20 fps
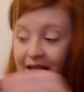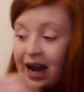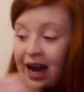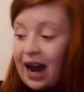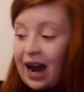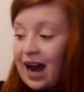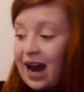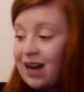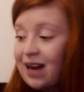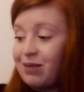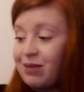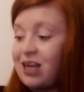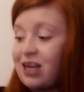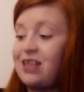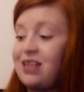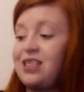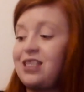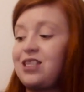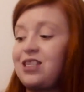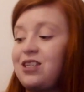And I'm going
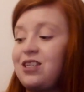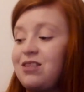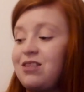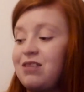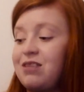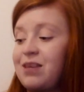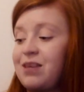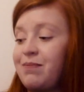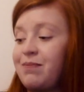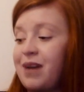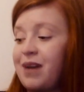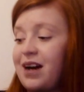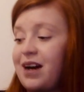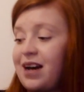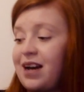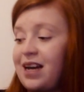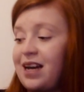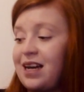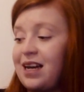to use my